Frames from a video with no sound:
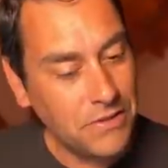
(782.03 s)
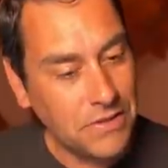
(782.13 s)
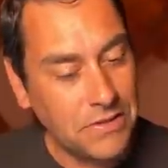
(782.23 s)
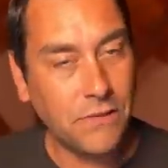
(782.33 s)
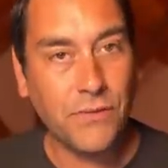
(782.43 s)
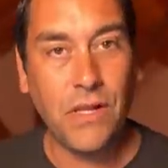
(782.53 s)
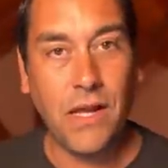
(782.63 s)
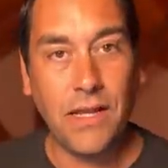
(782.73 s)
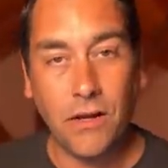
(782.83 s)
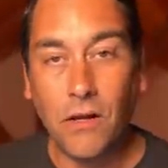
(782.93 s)
is a silver
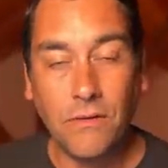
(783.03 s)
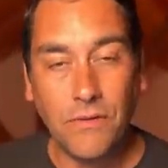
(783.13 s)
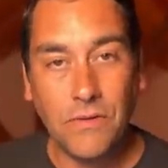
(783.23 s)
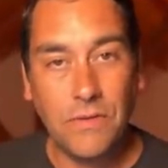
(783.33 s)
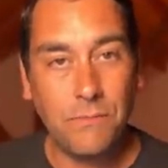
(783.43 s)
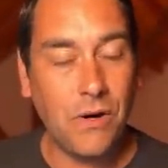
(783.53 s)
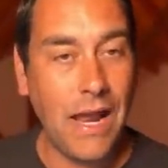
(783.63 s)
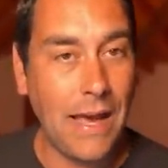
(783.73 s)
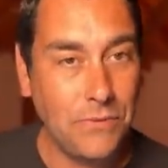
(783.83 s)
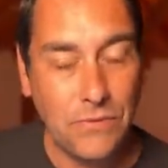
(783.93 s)
lining in all of this that
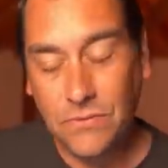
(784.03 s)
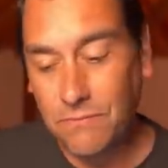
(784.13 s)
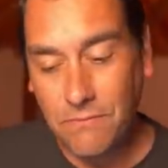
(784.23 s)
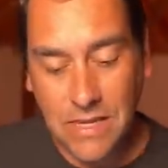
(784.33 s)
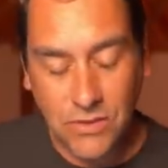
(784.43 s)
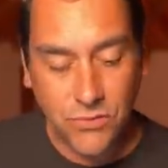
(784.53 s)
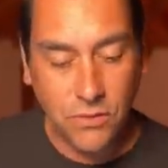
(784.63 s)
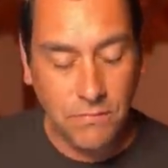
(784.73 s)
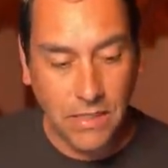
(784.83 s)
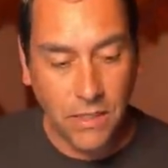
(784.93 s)
perhaps
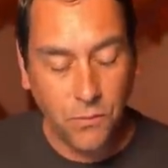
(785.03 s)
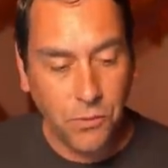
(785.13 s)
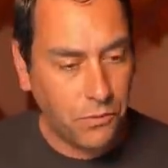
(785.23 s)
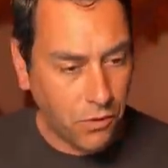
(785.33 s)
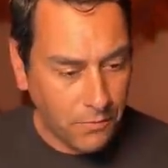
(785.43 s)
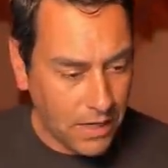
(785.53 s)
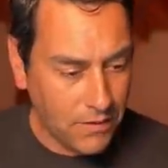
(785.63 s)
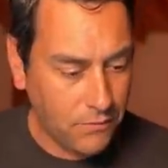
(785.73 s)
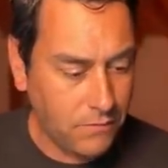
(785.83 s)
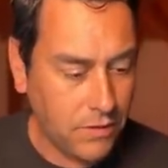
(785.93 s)
mainstream media will go by
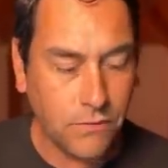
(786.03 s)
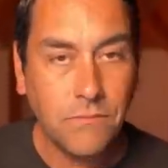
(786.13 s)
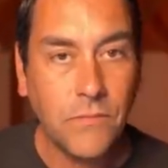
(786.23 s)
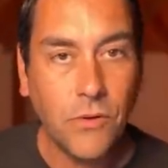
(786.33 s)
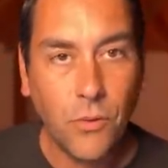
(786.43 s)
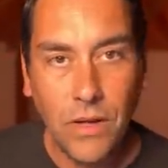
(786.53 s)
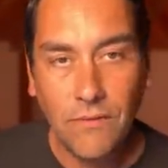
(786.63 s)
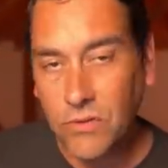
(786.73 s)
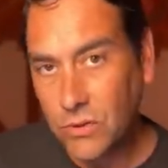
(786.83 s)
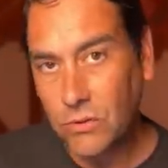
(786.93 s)
the you know go the way
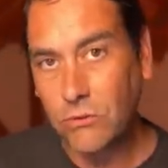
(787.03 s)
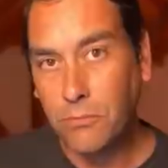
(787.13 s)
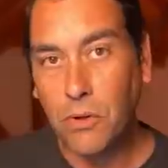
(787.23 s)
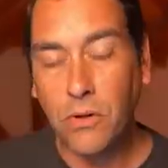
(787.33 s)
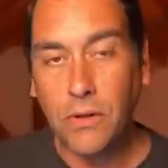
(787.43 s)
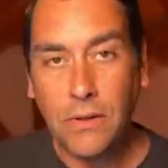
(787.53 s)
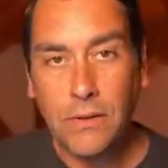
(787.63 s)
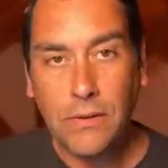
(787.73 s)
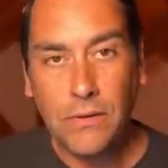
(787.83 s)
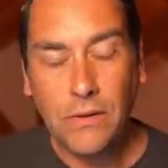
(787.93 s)
of the dodo bird
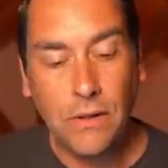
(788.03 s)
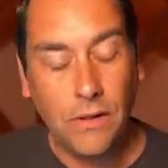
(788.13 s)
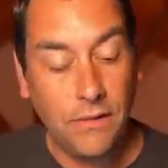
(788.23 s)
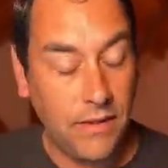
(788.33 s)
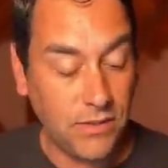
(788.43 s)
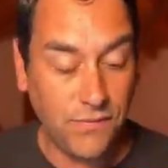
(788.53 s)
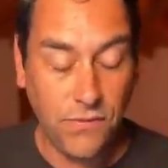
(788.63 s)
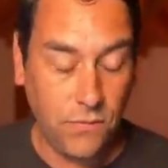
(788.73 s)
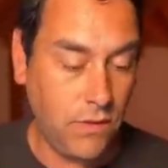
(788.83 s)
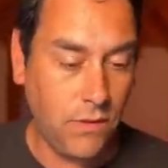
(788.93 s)
uh, in the next
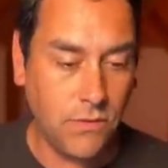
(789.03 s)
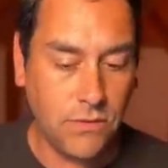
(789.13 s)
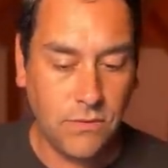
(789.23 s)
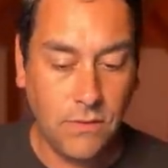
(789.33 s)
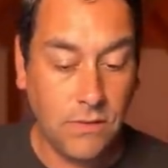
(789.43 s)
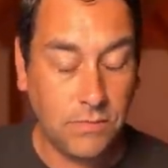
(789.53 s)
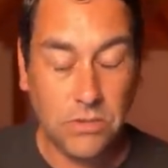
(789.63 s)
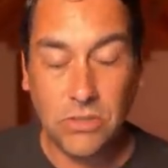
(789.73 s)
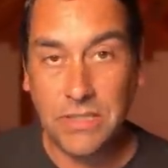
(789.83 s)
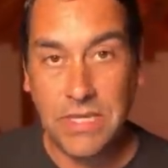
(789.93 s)
few years,
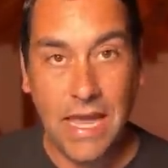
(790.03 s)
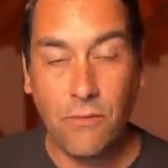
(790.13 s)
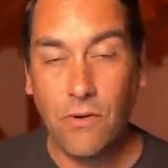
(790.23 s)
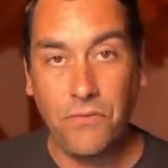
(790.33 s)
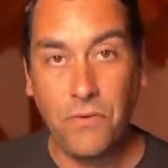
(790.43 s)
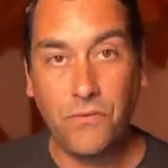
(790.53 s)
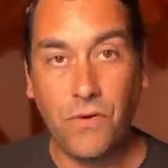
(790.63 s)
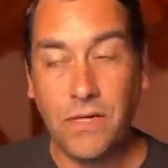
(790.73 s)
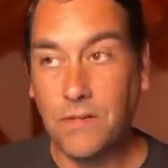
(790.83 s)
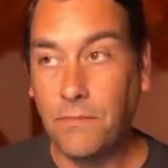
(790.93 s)
especially as ad revenue
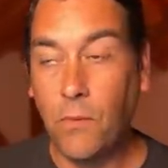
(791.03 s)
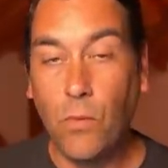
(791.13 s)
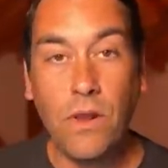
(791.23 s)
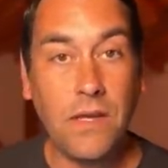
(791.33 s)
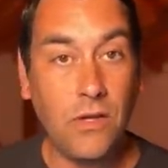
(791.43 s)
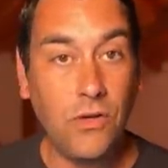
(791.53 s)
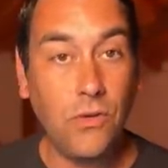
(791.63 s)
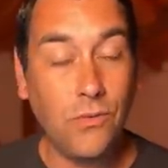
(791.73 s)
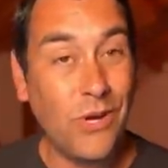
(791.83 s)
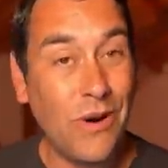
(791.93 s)
dries up. What are they going to
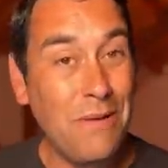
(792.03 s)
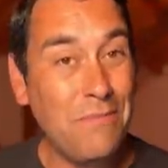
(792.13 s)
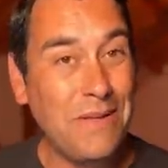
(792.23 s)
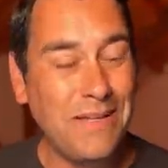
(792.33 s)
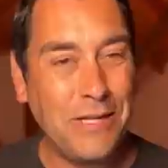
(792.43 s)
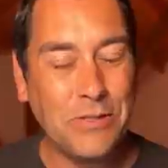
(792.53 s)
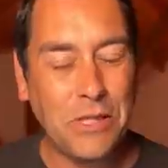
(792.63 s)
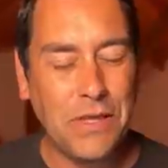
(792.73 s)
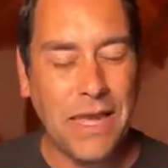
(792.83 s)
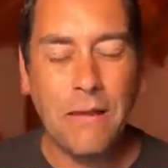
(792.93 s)
do? You know, and here's the
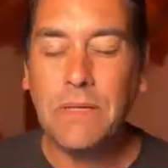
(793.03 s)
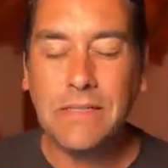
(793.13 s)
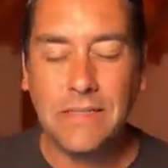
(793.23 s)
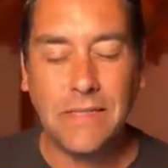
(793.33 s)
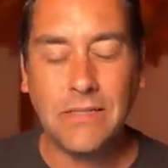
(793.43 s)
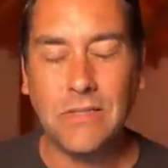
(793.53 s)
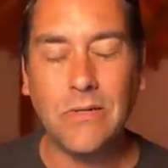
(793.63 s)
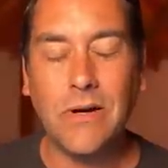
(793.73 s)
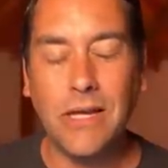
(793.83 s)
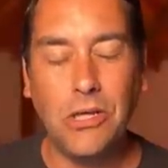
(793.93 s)
thing: NBC is
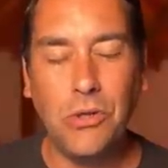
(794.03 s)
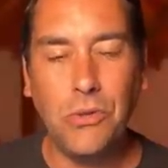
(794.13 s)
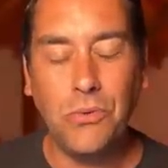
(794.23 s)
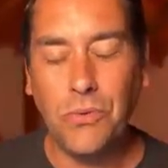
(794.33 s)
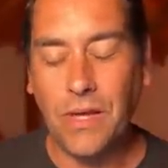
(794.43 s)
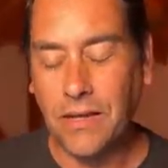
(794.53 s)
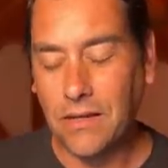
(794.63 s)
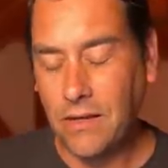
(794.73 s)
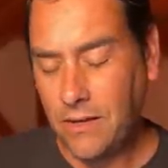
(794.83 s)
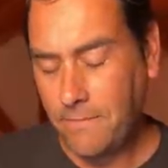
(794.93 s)
starting a new like,
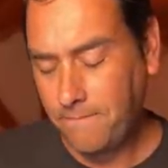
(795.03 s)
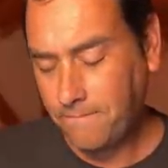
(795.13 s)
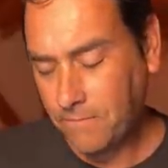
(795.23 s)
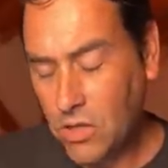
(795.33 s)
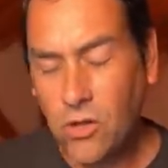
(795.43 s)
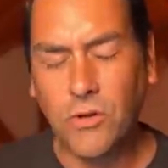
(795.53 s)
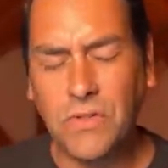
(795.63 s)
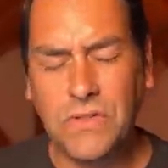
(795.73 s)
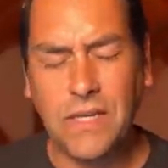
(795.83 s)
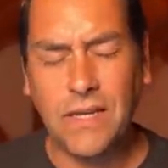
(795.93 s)
um, no, no,
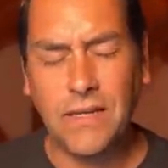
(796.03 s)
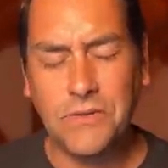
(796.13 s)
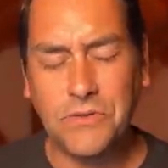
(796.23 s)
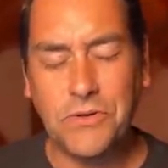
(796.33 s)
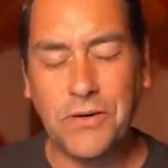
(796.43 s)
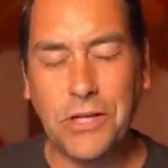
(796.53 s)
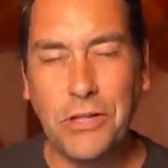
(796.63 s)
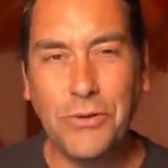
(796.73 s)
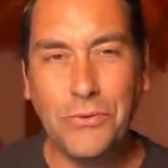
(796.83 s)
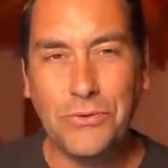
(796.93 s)
CNN is starting a
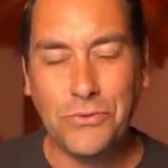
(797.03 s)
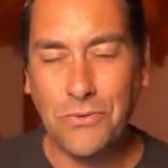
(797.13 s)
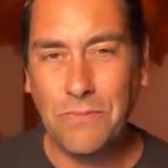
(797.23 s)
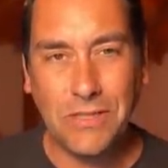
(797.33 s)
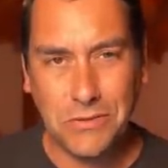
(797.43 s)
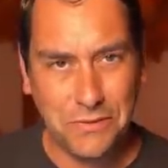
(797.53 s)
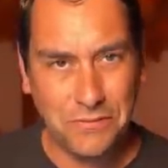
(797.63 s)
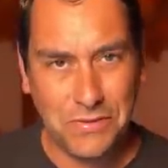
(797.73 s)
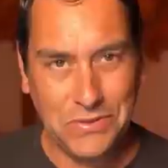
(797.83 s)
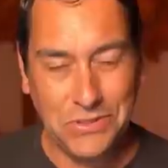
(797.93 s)
new streaming
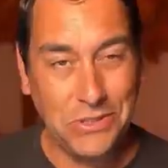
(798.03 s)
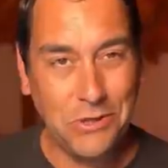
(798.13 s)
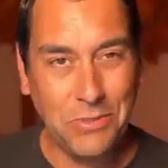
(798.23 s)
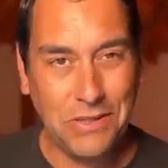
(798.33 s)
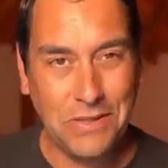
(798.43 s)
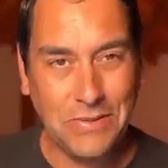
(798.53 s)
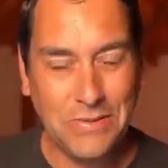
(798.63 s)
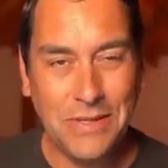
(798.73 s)
service. Did you hear about this?